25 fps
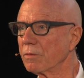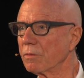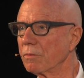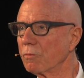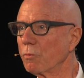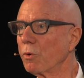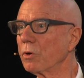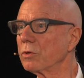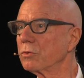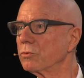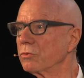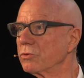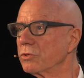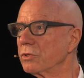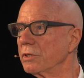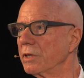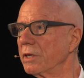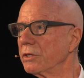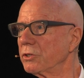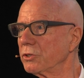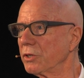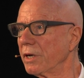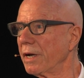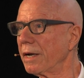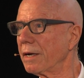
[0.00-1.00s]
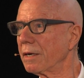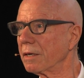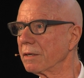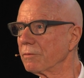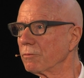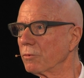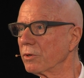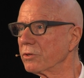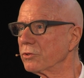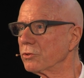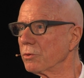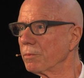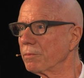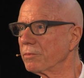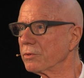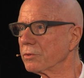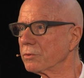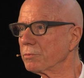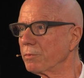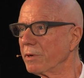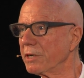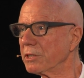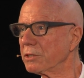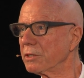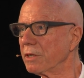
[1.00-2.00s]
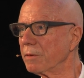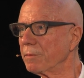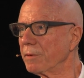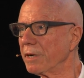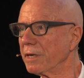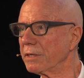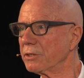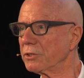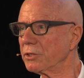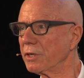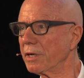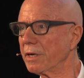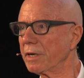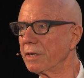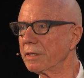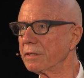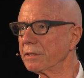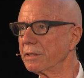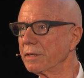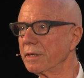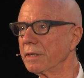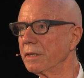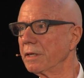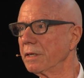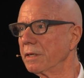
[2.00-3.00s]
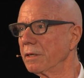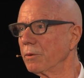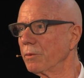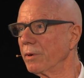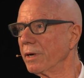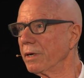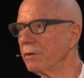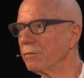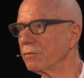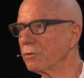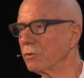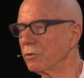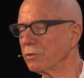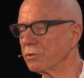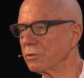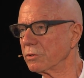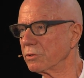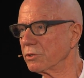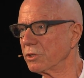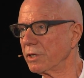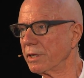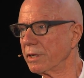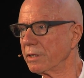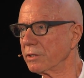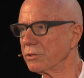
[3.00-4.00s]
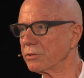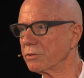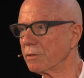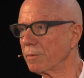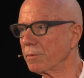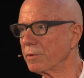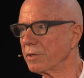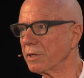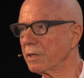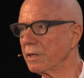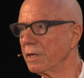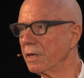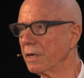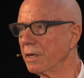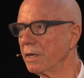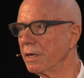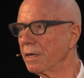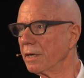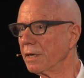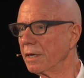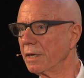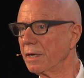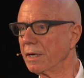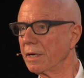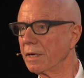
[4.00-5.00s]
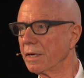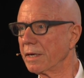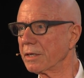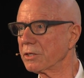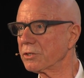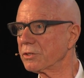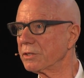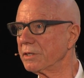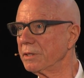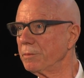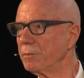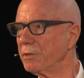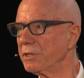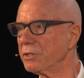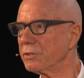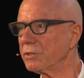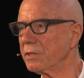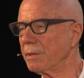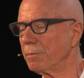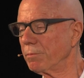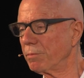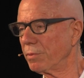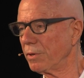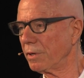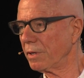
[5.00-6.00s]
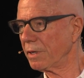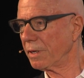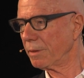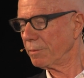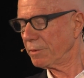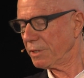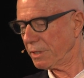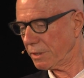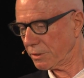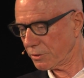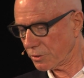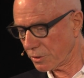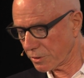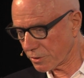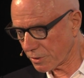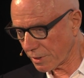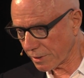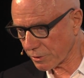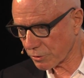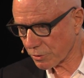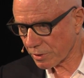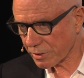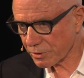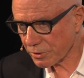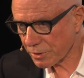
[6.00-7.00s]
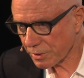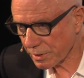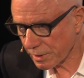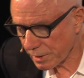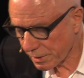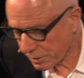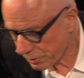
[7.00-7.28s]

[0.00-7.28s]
want to see a chair? What's so special about a chair? And in a way, of course, a chair is something extremely simple. I mean, it just, as you can see,